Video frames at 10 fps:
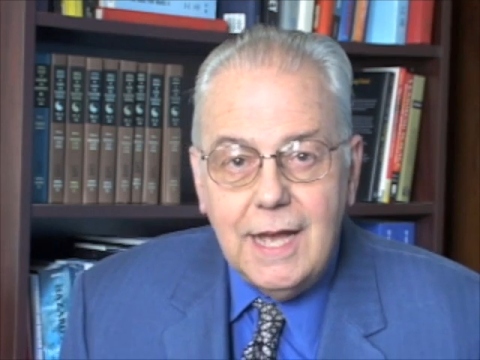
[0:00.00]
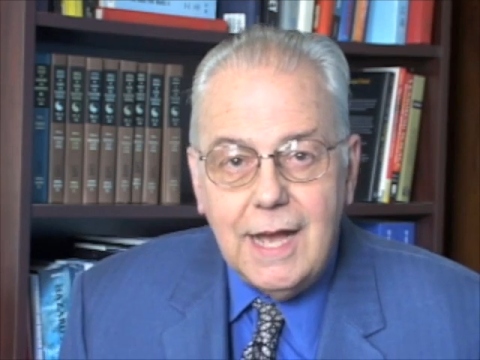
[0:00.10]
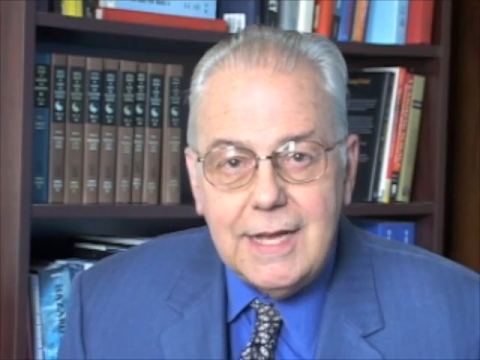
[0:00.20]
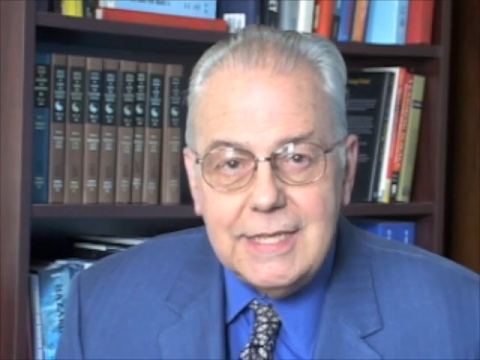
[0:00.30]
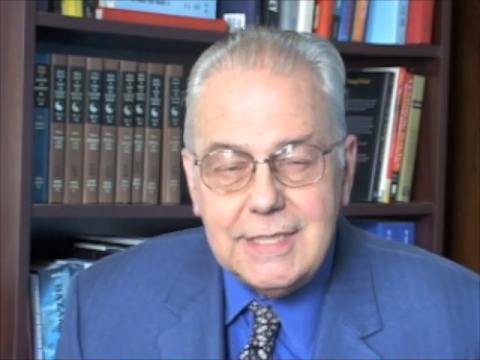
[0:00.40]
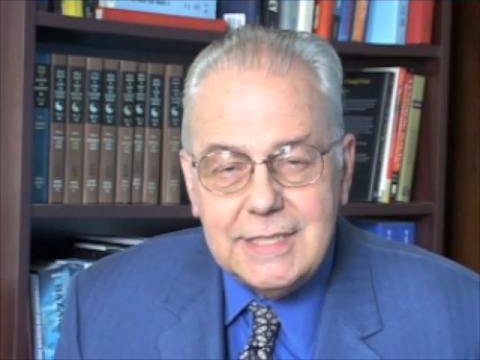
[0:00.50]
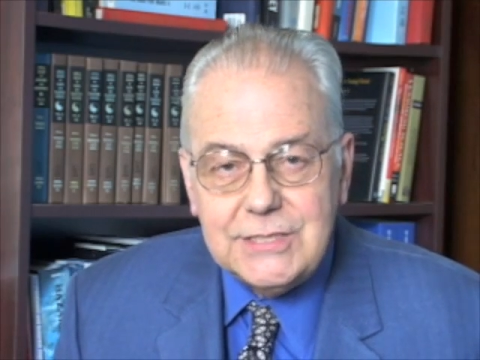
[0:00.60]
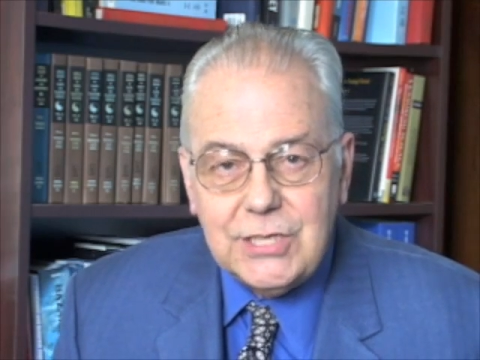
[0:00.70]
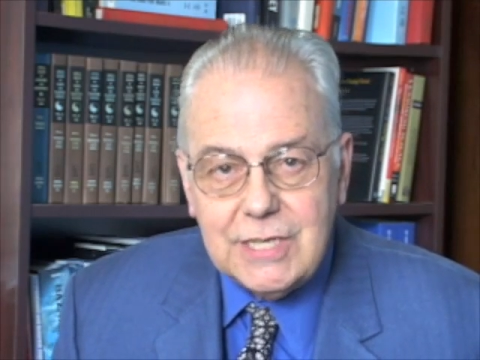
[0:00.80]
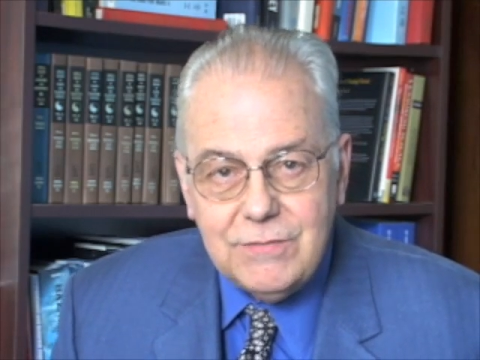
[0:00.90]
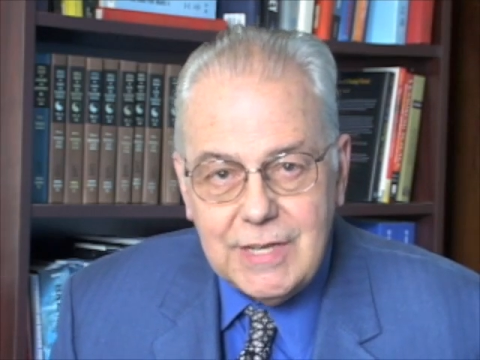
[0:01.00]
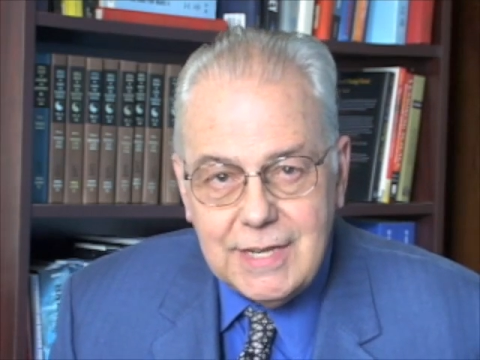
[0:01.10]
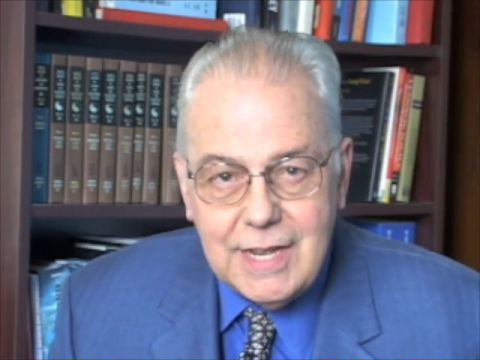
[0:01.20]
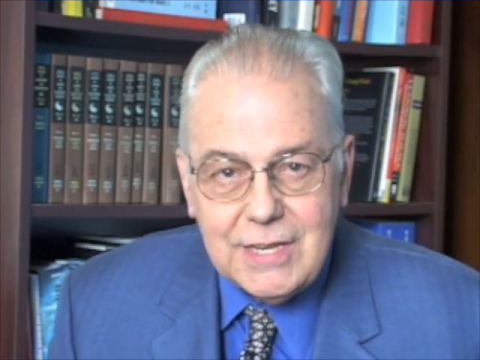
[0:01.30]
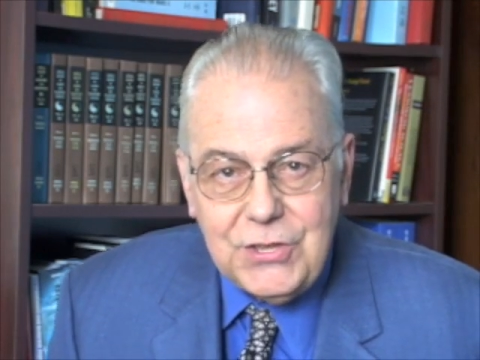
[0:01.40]
It's sort of
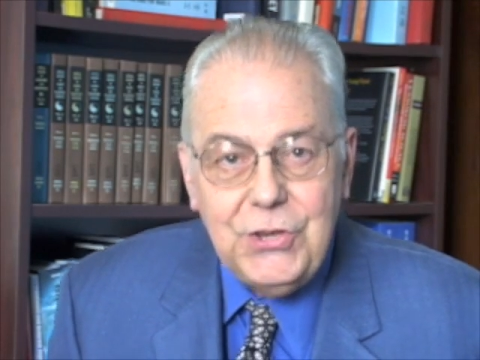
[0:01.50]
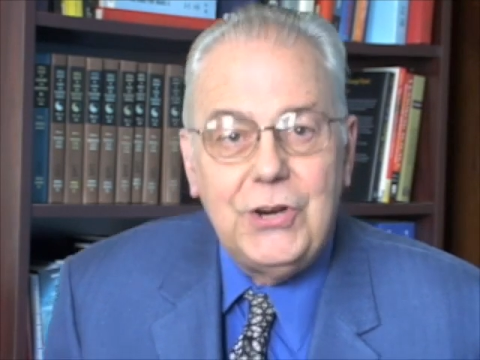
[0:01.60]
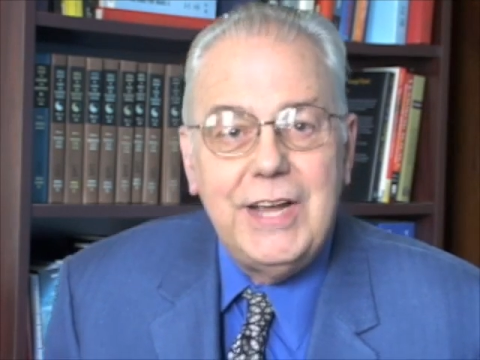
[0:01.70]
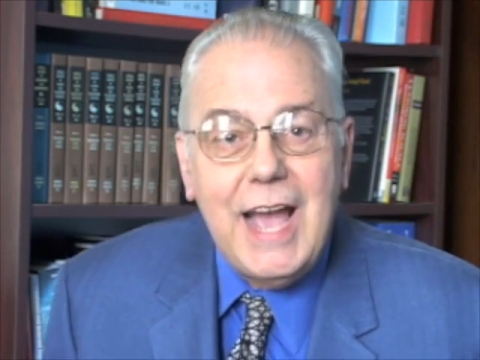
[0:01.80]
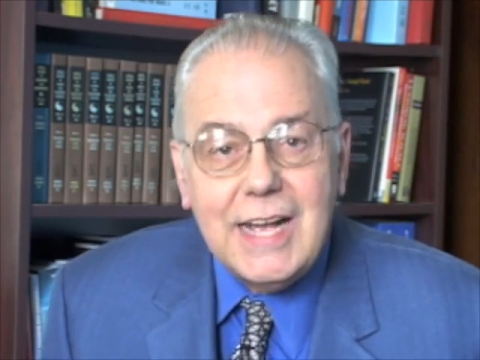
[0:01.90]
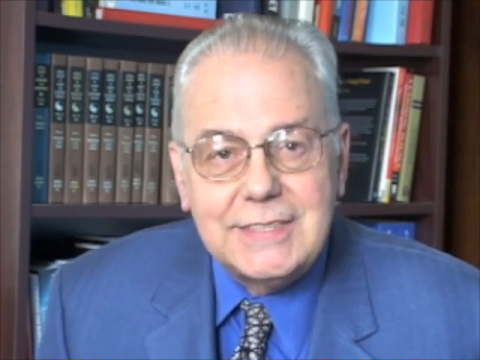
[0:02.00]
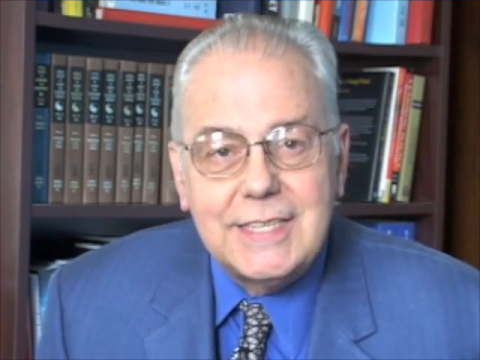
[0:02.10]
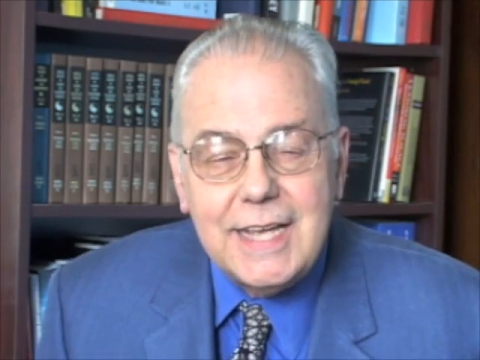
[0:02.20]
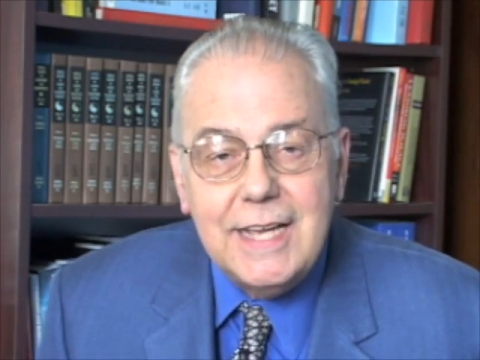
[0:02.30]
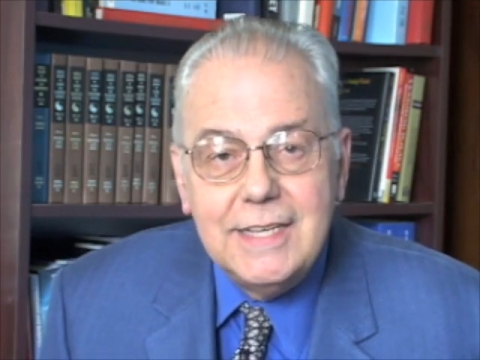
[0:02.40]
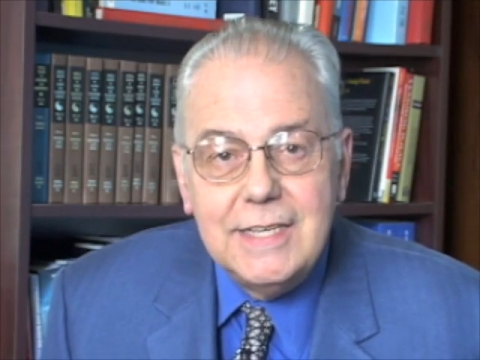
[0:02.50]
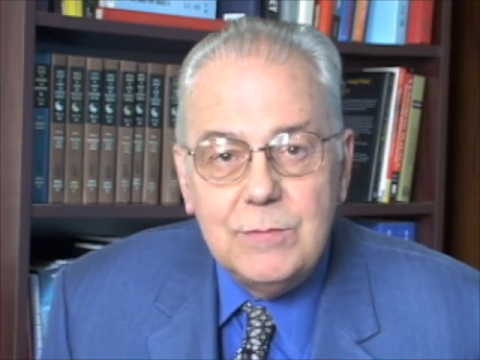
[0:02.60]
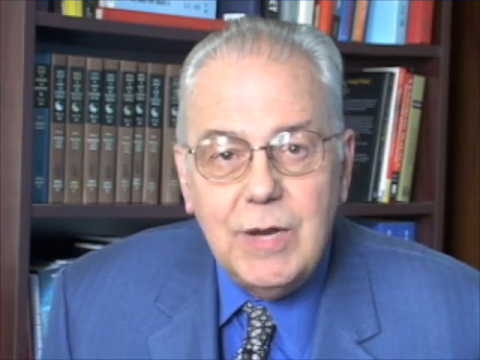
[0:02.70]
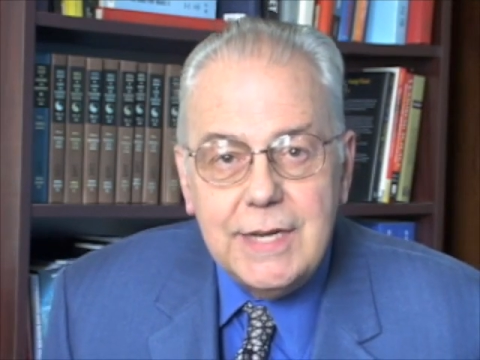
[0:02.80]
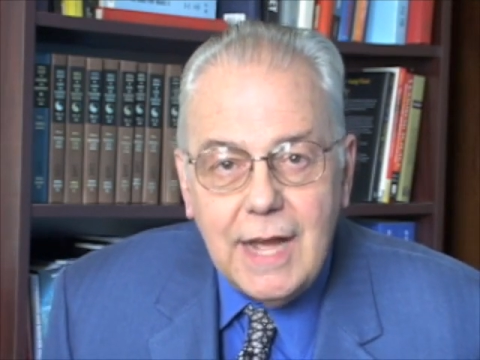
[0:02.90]
a curiosity,
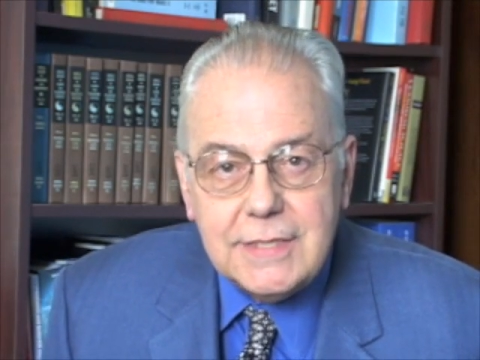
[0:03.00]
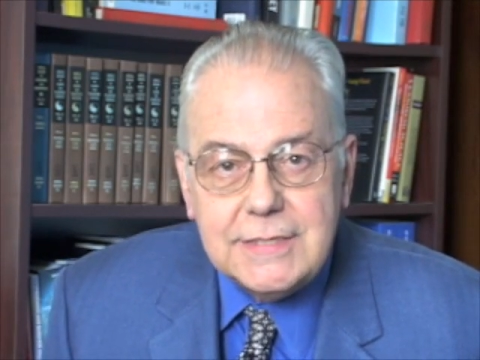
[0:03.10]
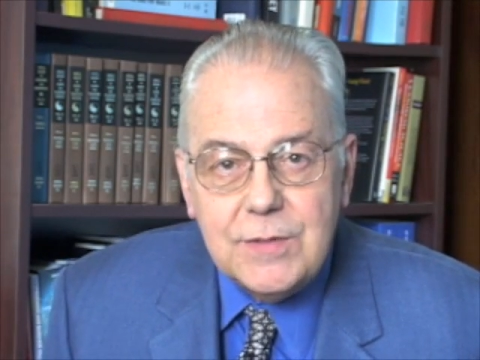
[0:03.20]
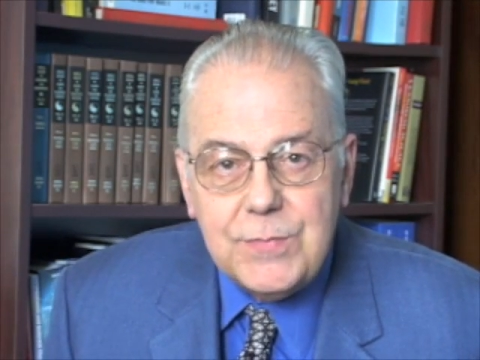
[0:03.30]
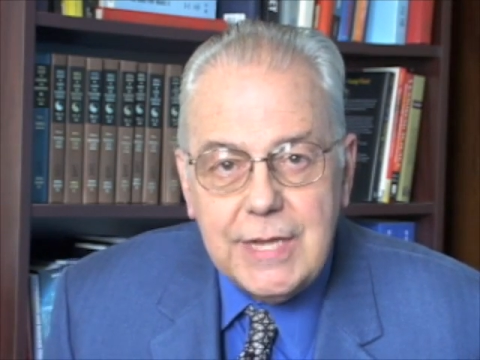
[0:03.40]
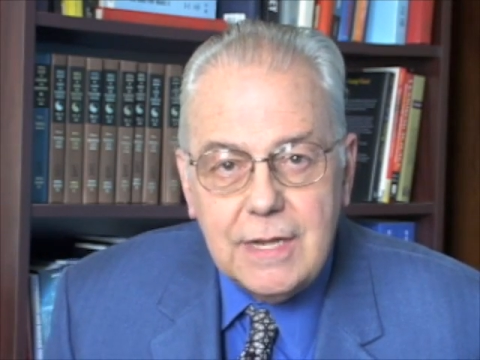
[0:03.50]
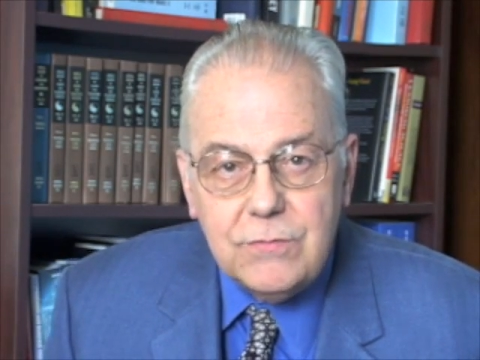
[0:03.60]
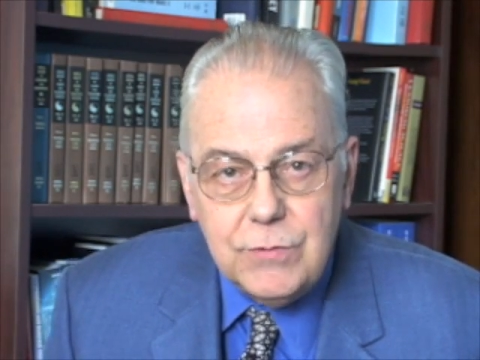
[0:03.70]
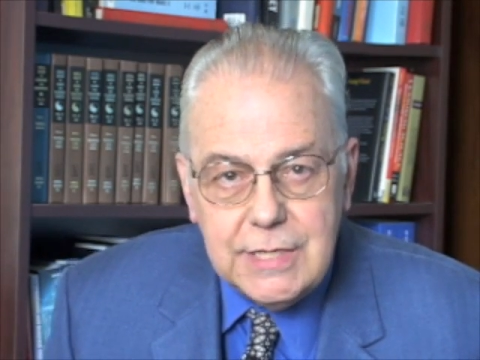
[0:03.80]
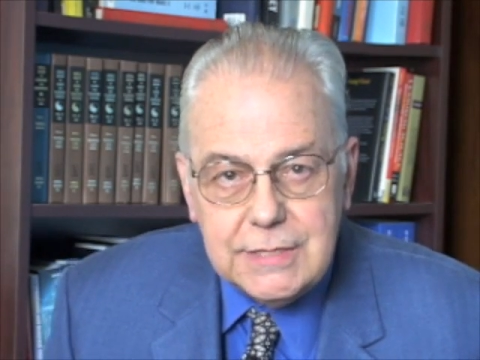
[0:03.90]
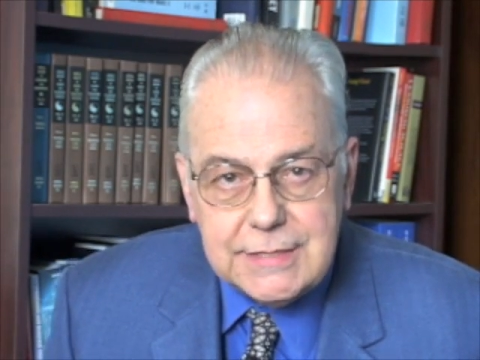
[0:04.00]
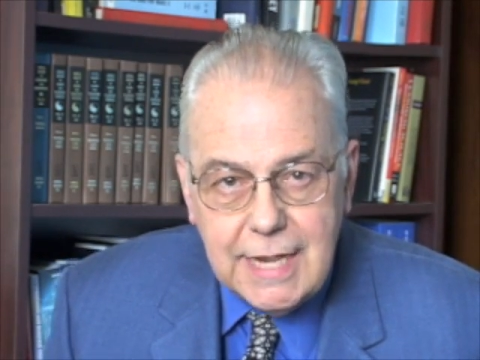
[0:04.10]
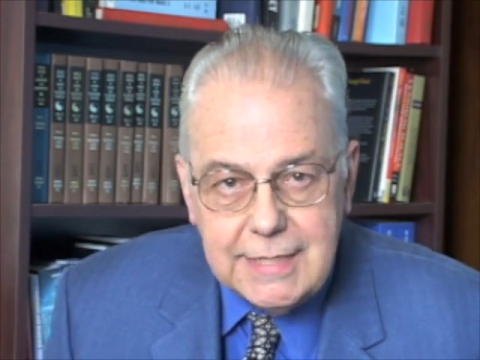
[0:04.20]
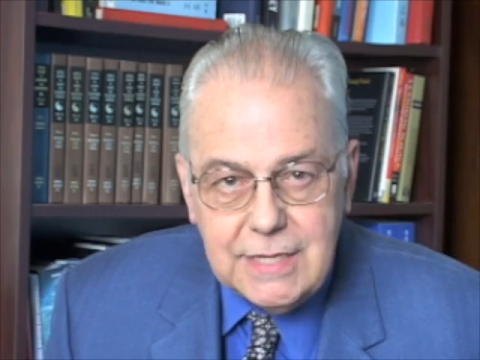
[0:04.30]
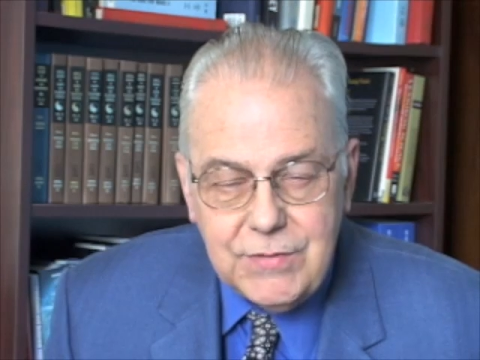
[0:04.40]
but not something of real
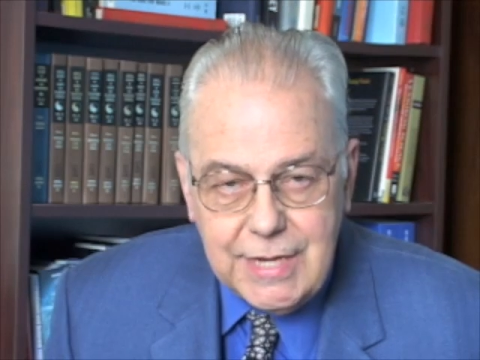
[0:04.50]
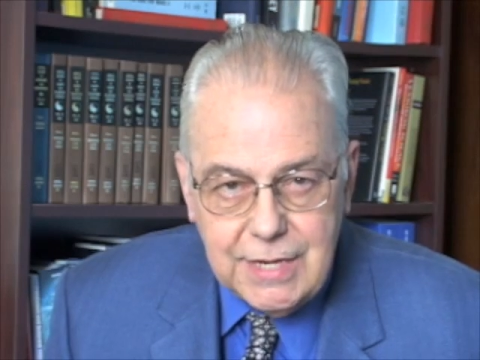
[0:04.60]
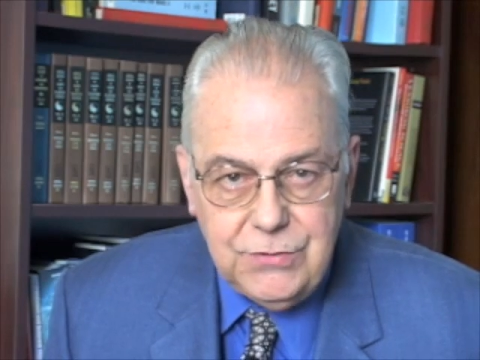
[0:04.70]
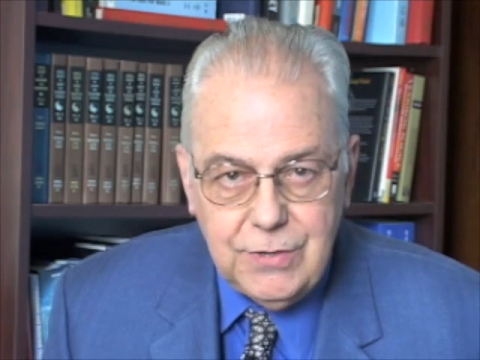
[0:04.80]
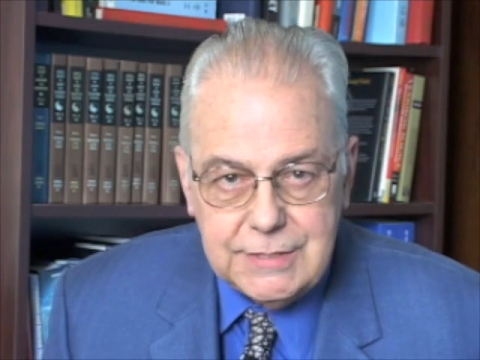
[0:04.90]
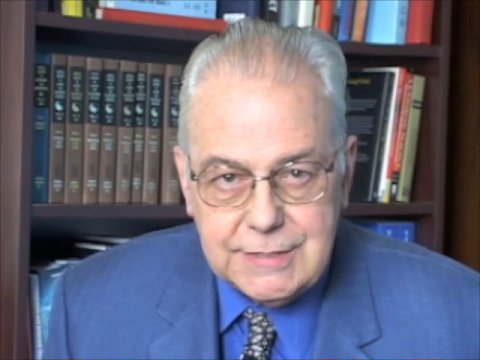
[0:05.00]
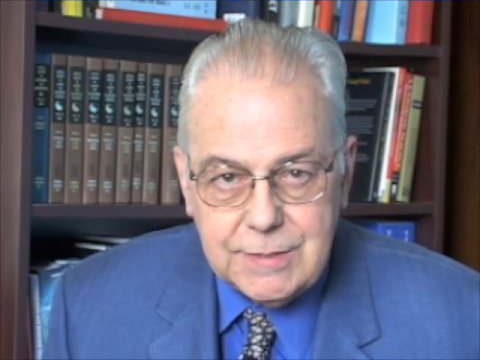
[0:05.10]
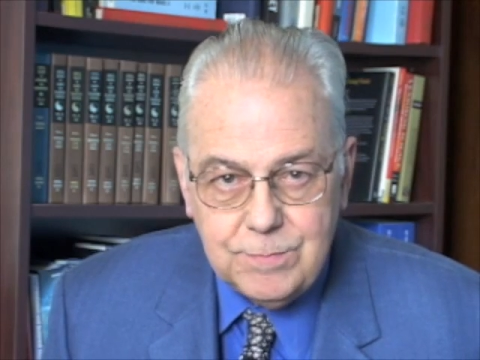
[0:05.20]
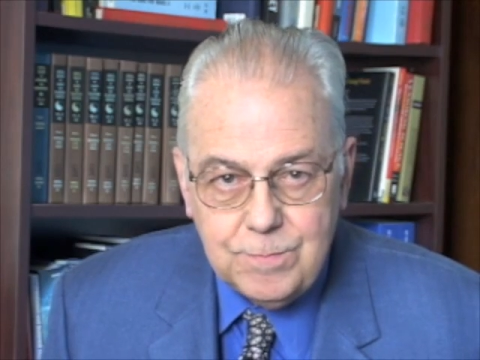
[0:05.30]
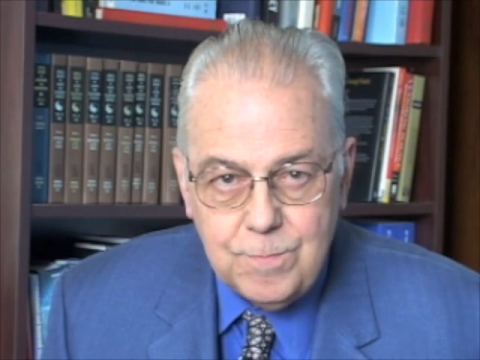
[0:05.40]
scientific interest.